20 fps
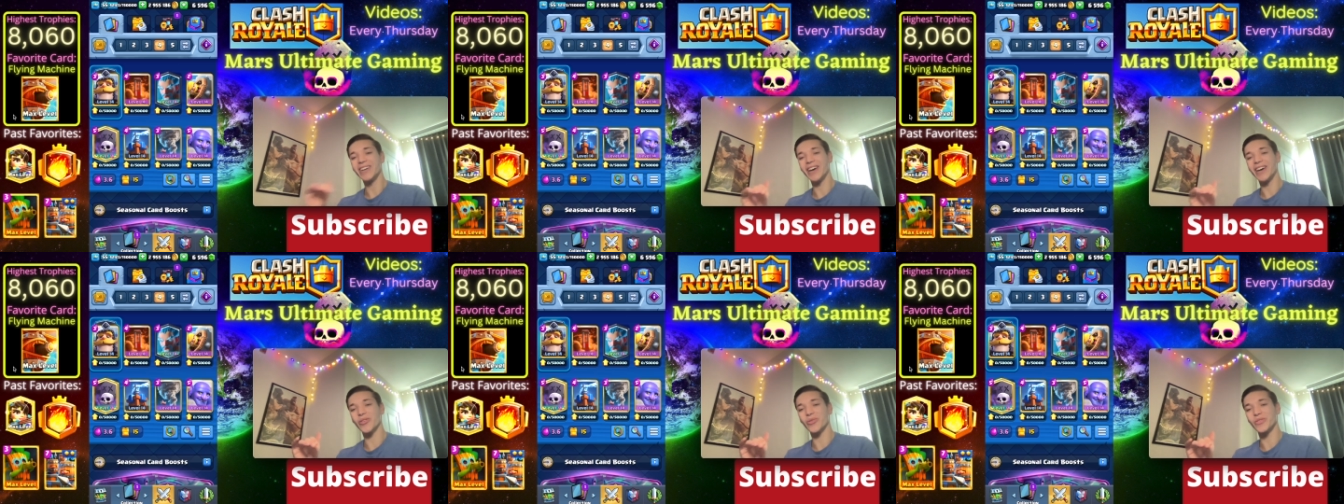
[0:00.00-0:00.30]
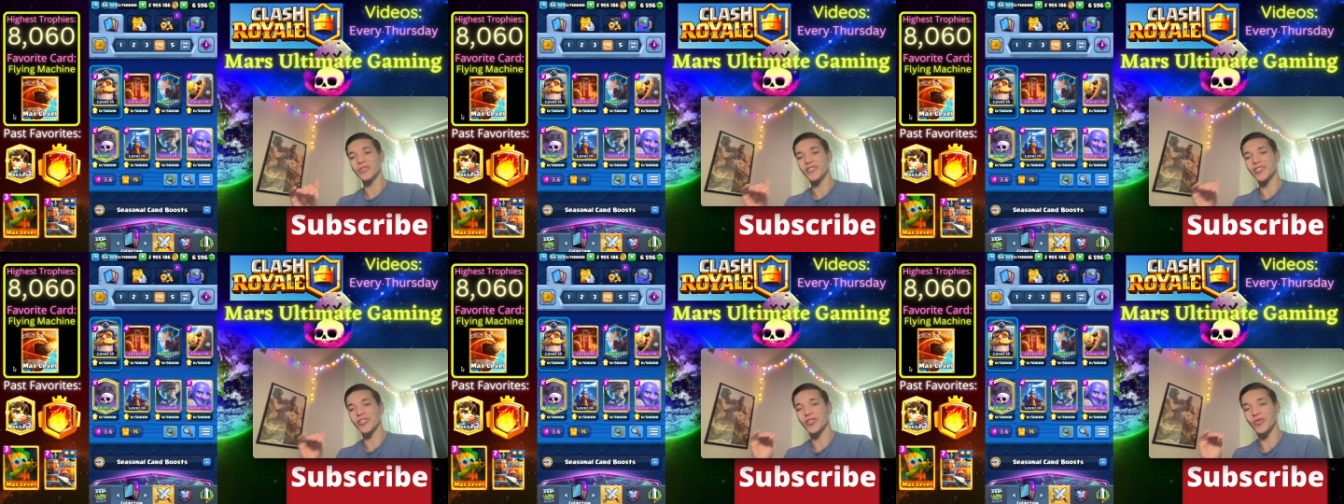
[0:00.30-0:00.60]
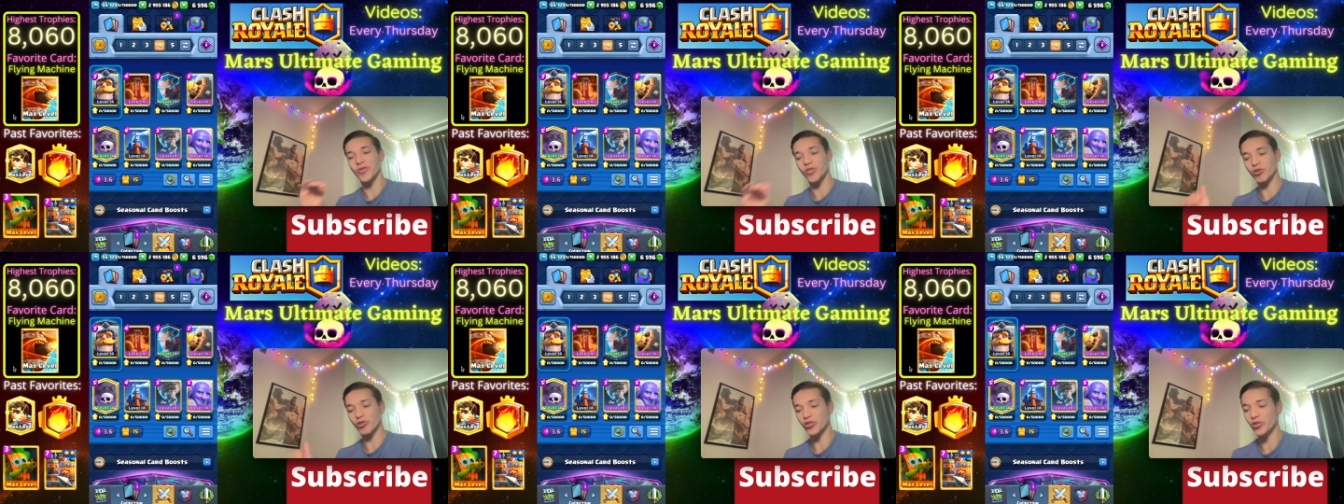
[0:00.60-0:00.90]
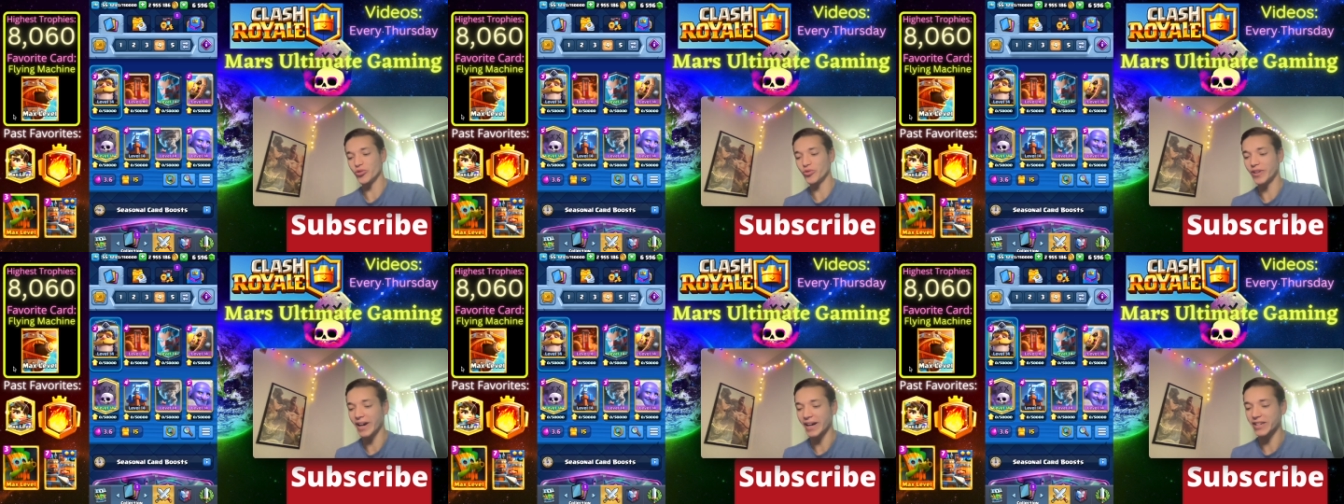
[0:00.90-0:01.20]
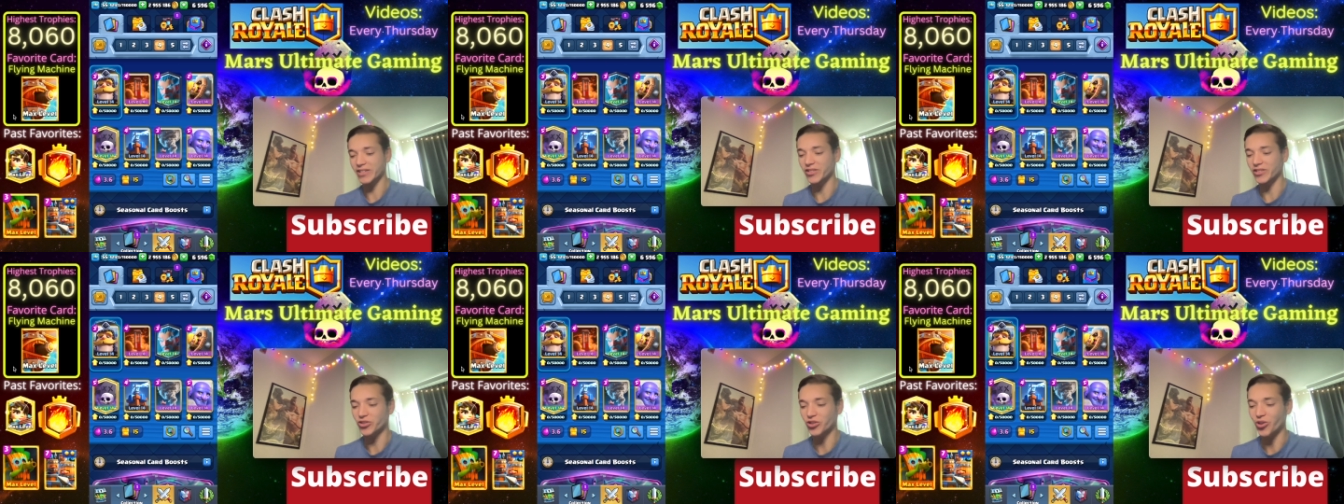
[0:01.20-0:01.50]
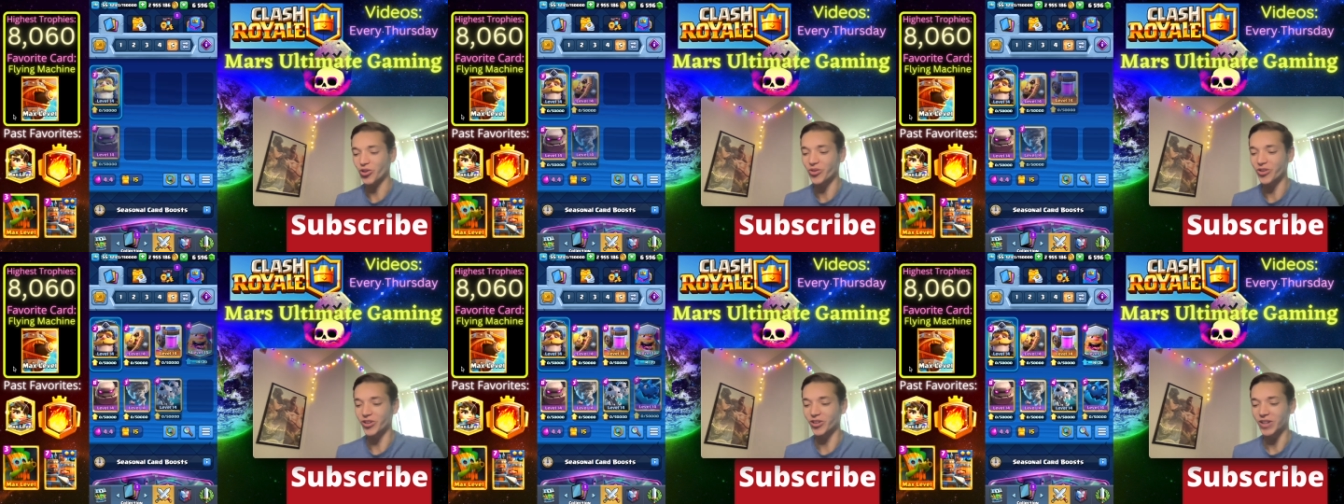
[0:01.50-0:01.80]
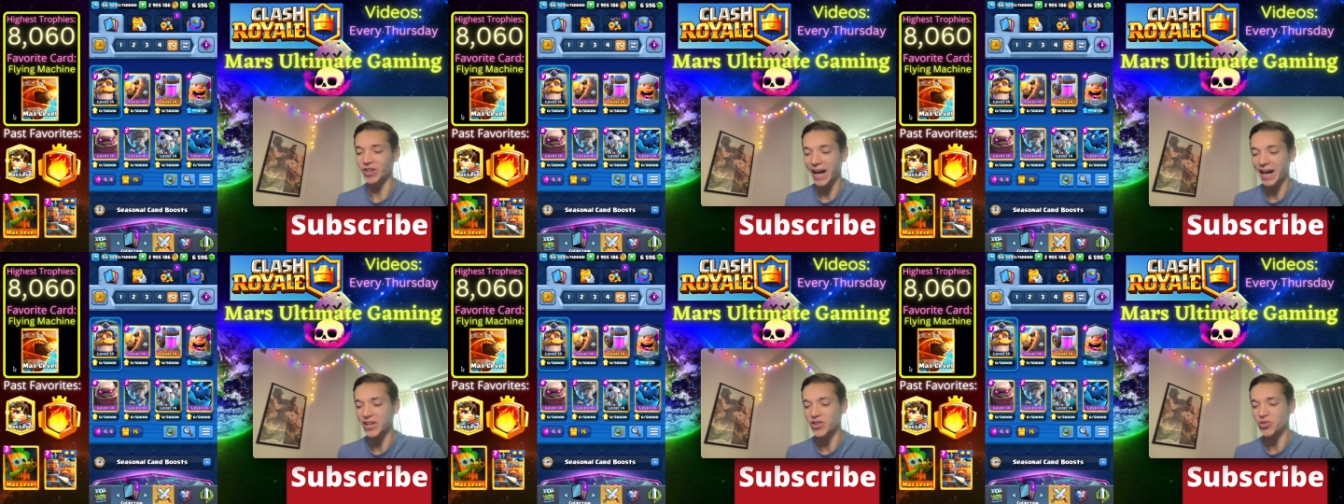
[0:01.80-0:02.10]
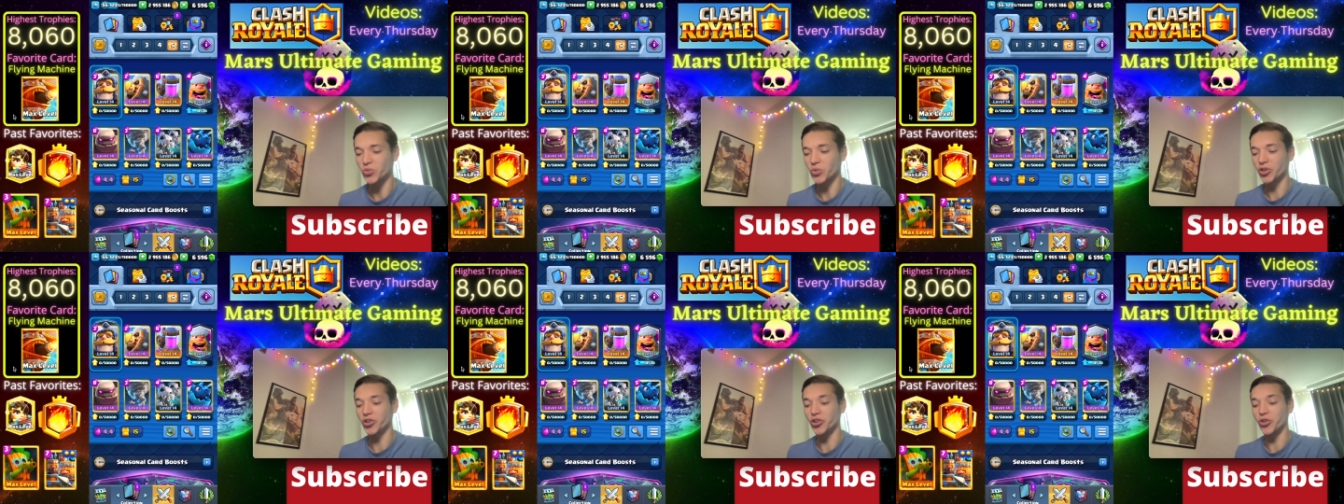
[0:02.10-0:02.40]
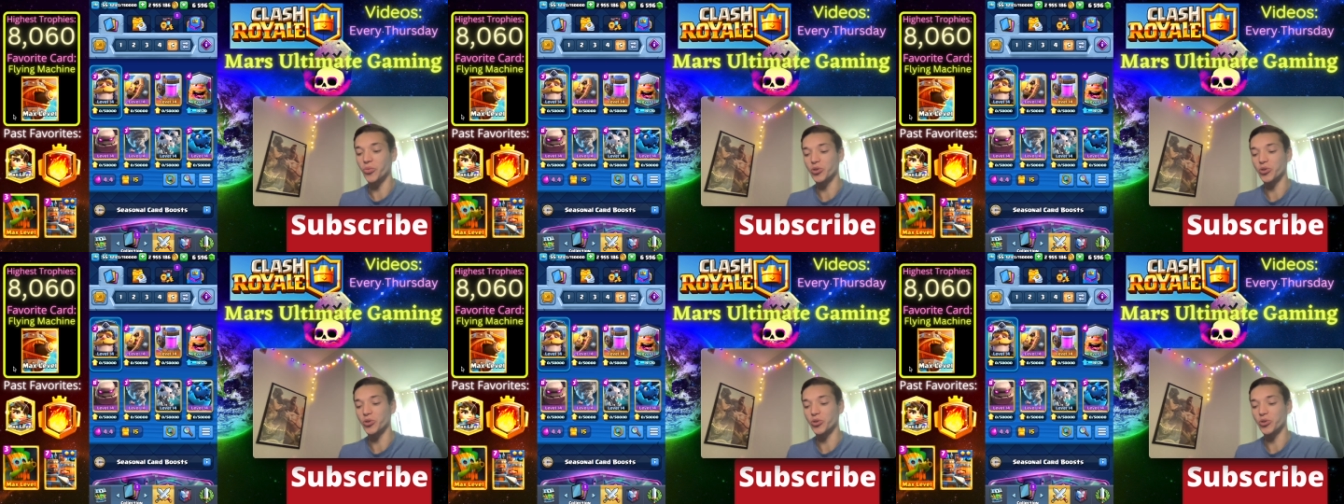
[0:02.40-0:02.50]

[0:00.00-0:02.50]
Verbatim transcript: Now that we've seen the first two decks, let's go to the last one,